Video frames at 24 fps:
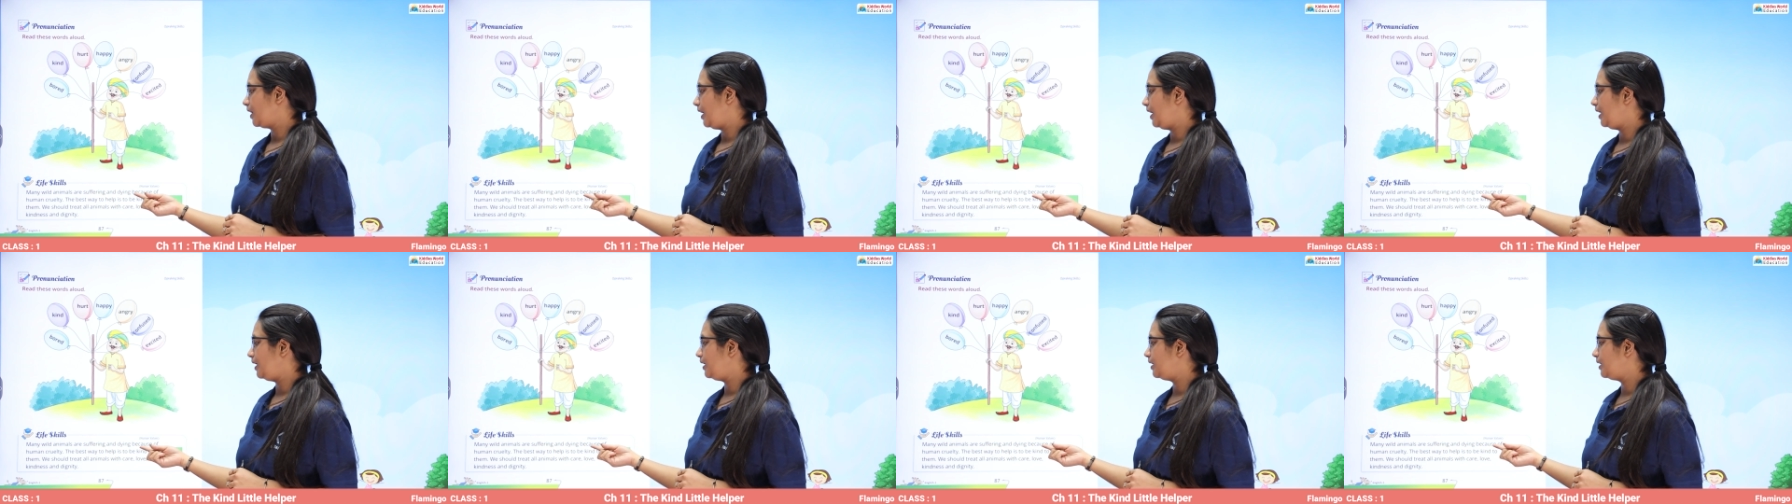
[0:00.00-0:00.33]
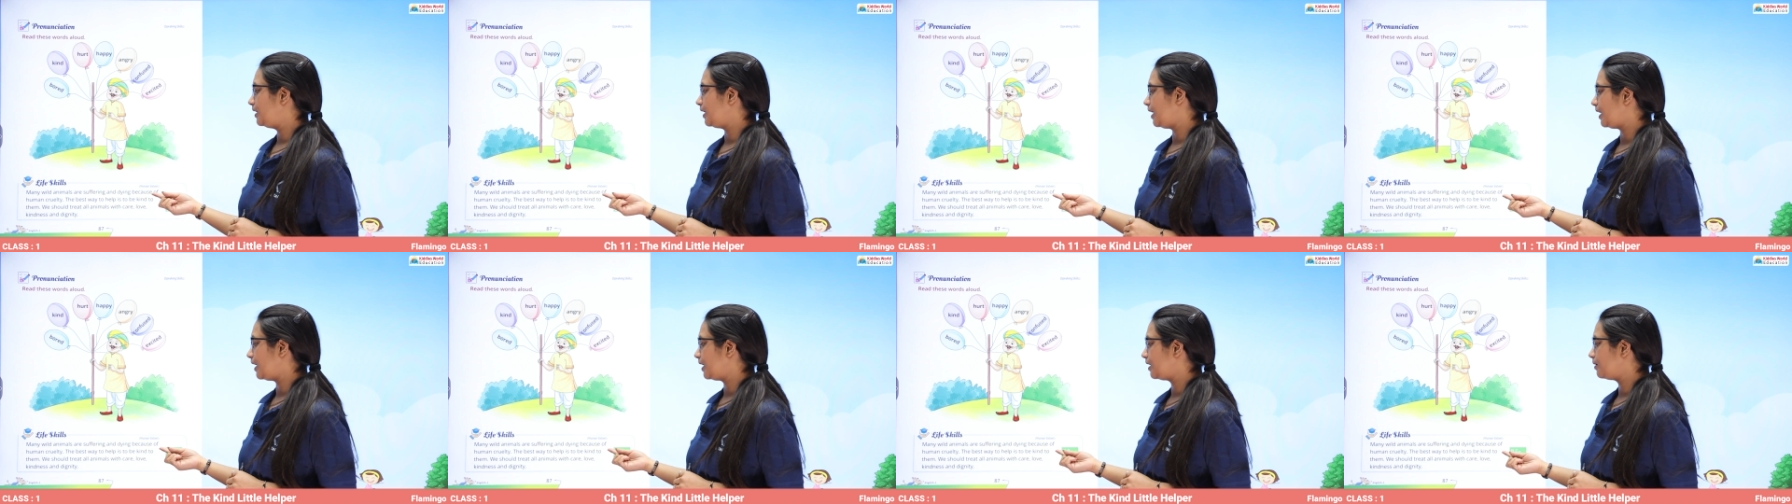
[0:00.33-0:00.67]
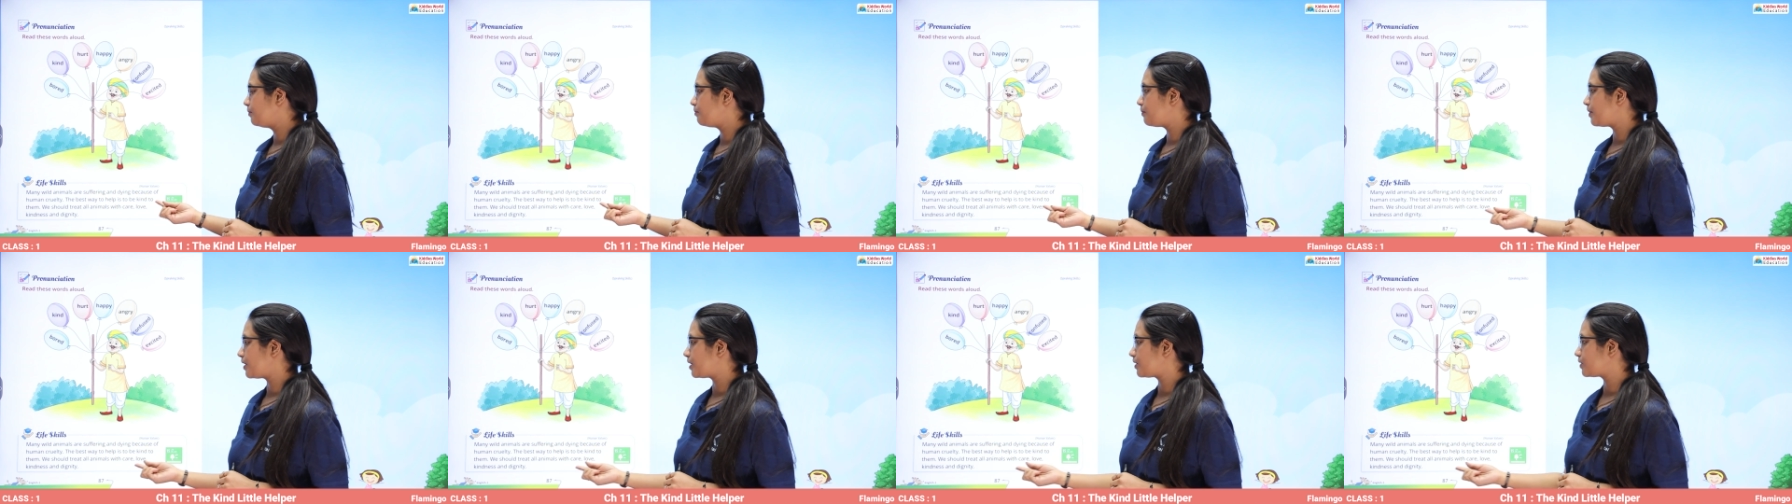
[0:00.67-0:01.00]
and
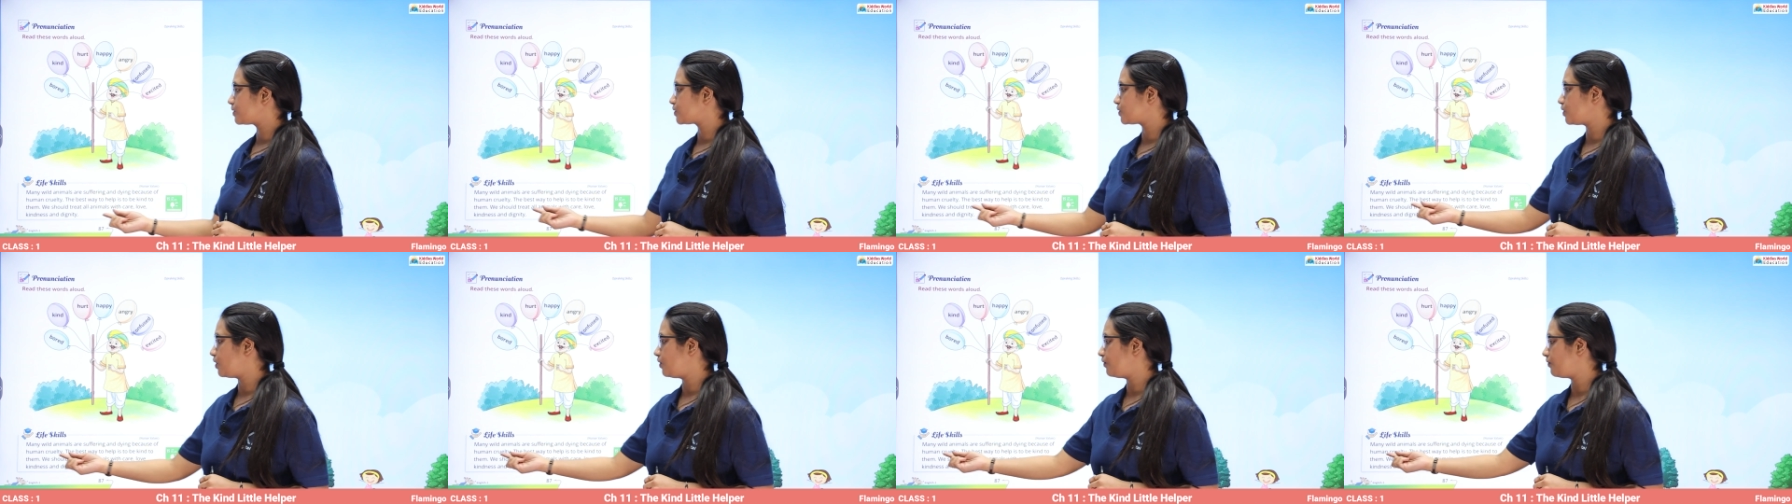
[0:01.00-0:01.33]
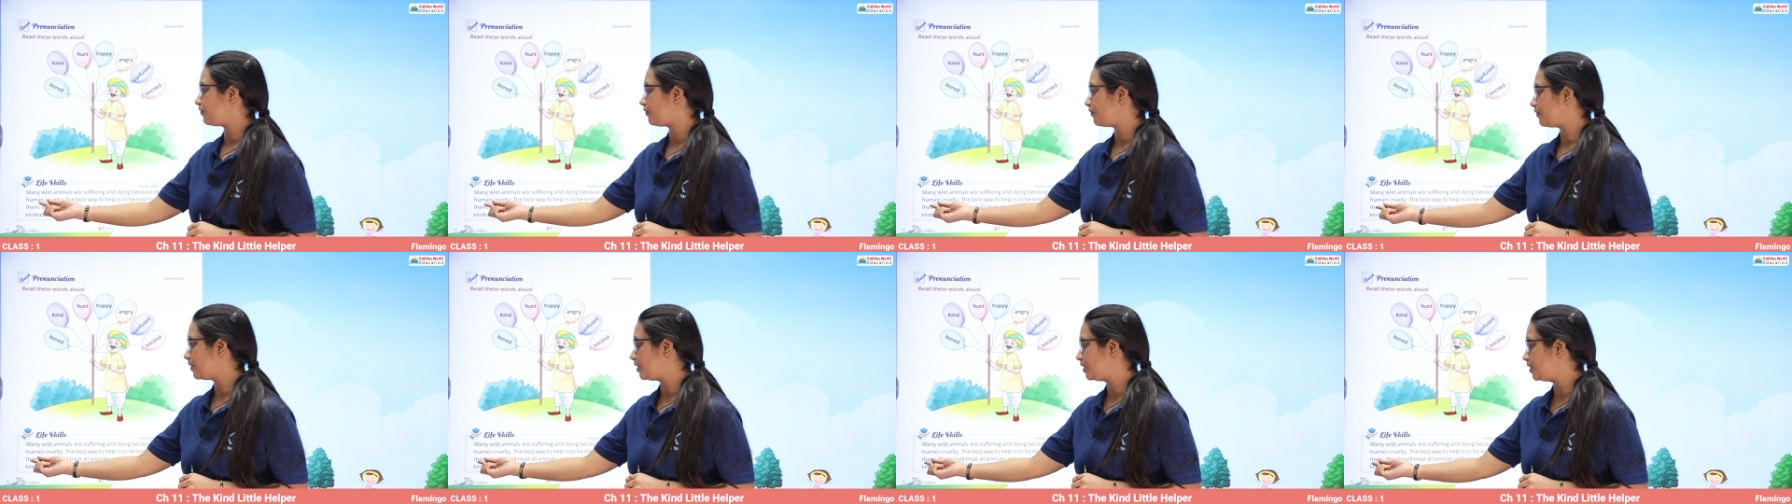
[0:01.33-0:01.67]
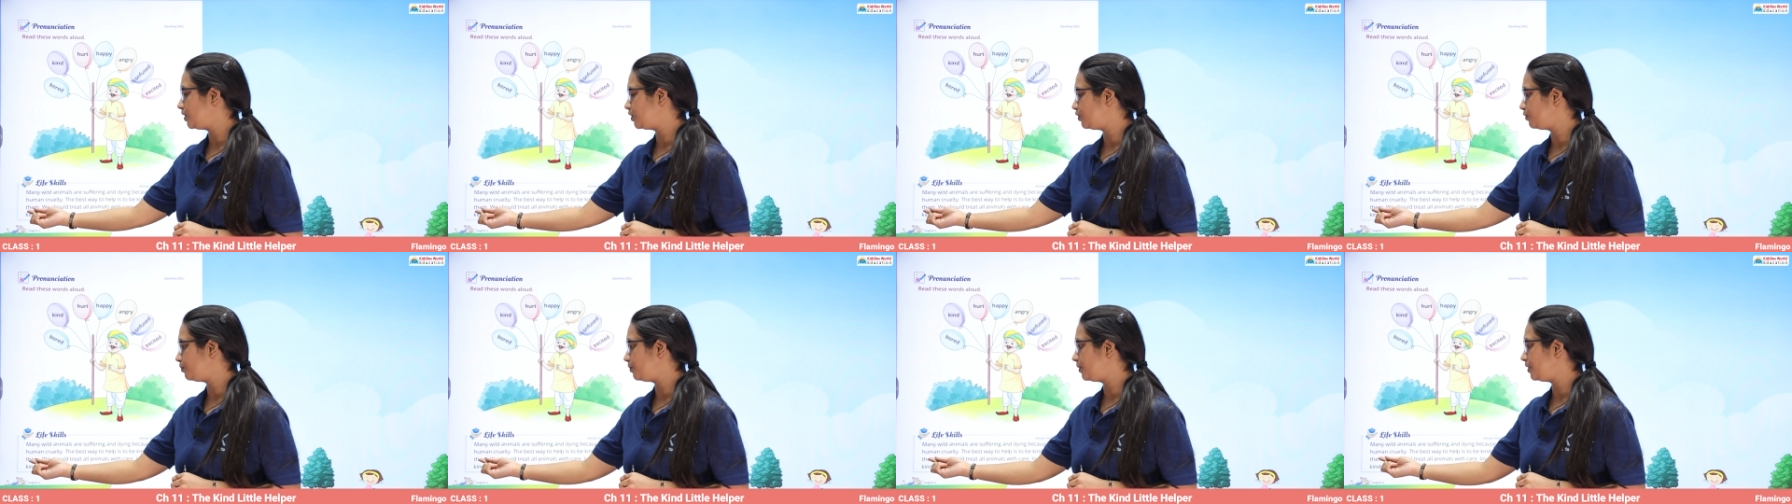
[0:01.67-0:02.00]
dying because of
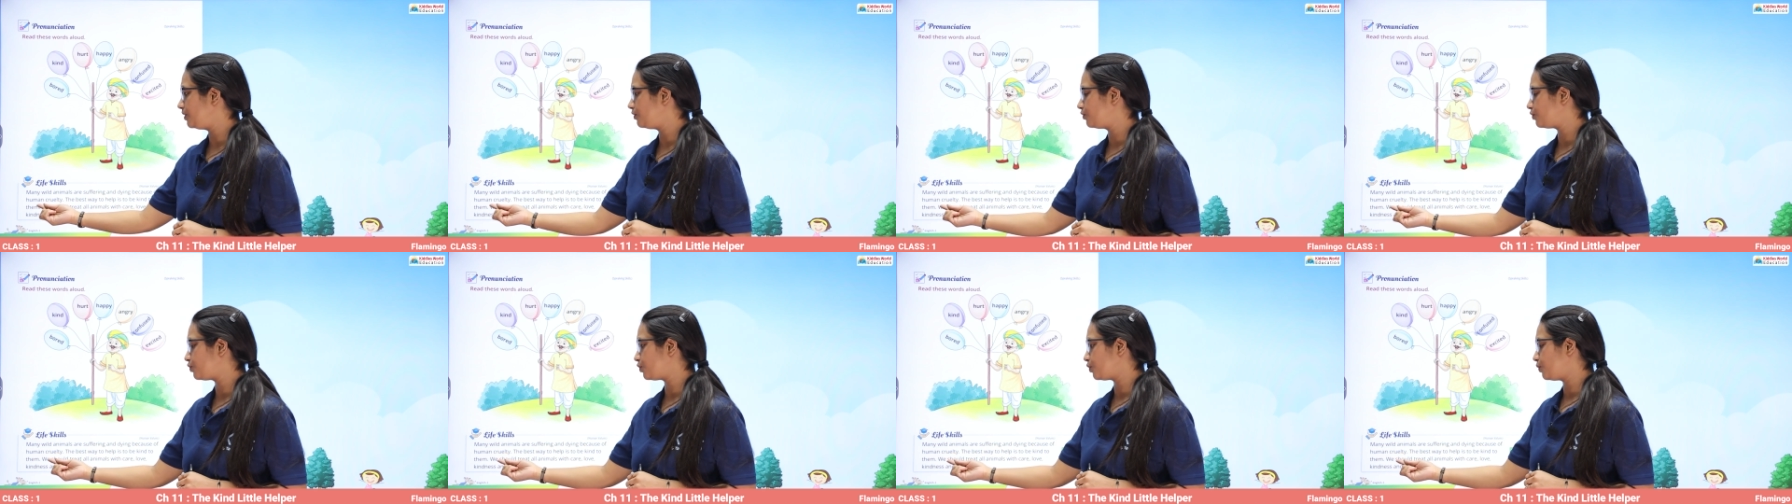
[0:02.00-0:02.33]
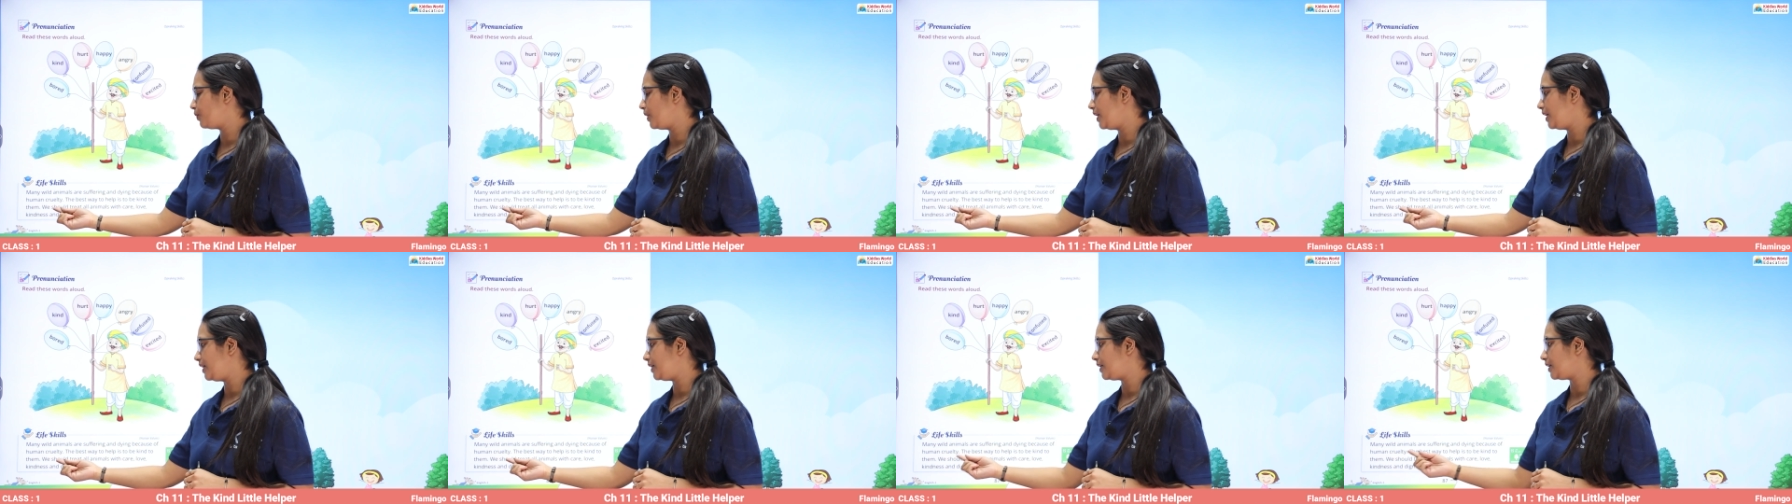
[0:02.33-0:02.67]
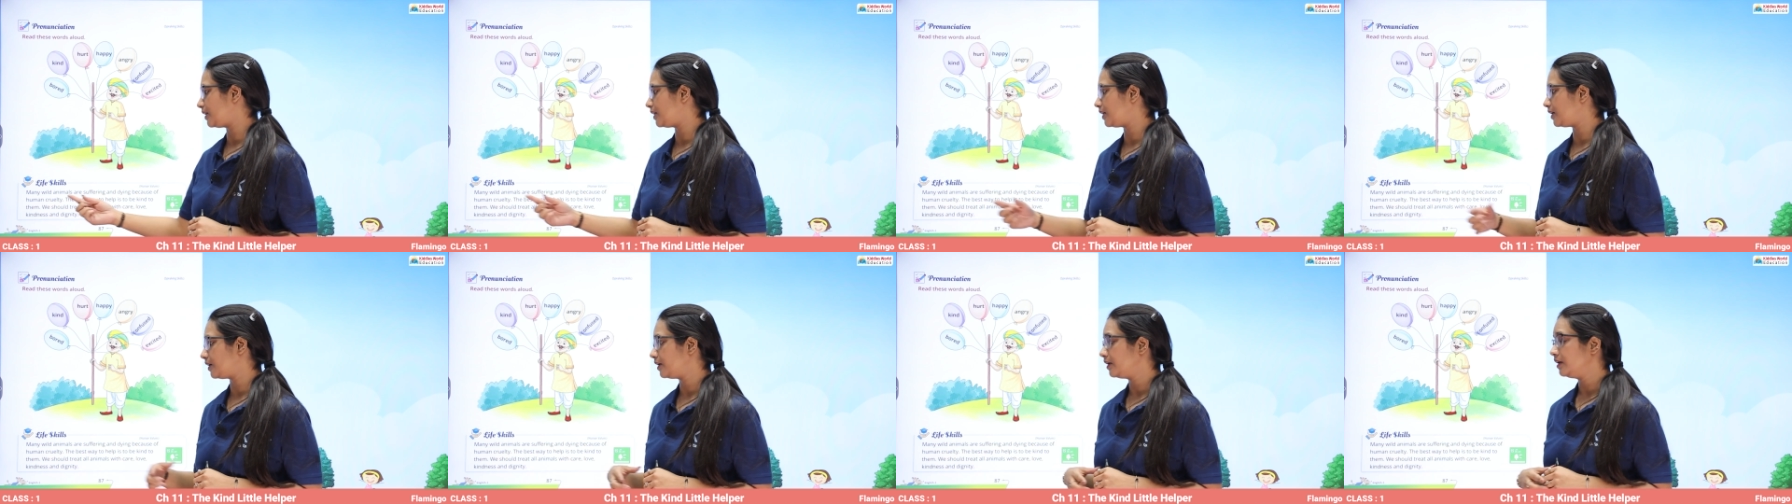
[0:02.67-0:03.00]
human
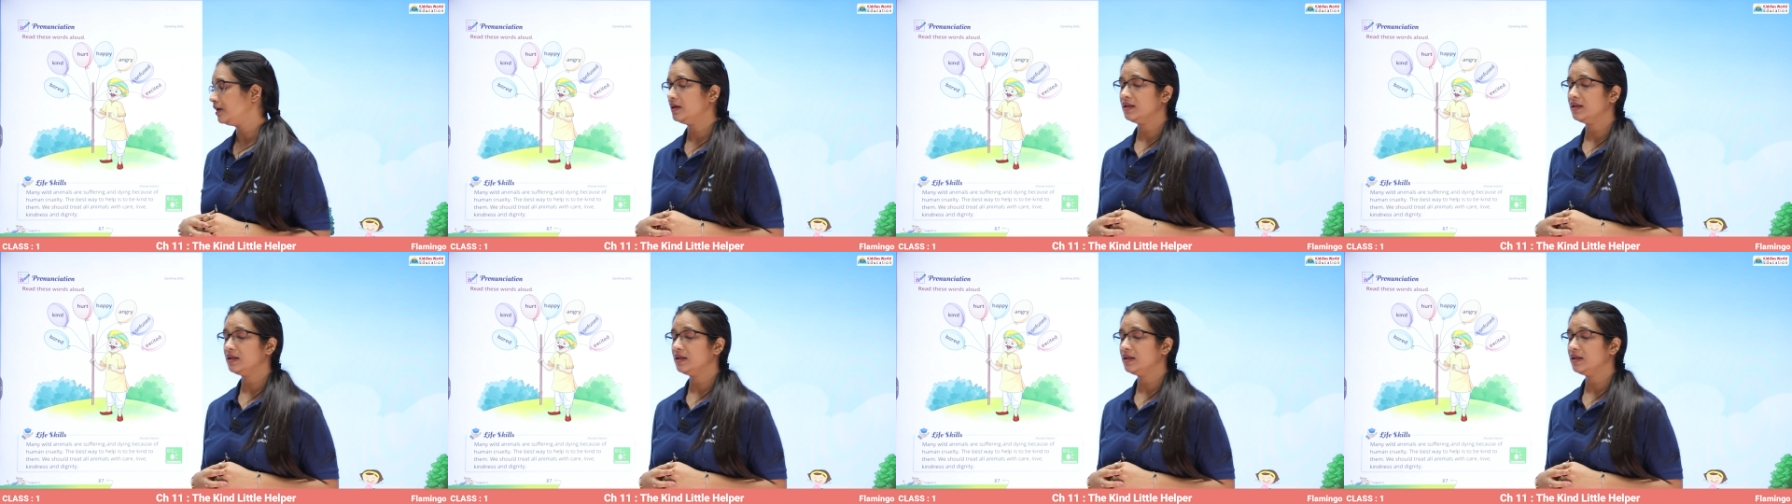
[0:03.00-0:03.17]
cruelty.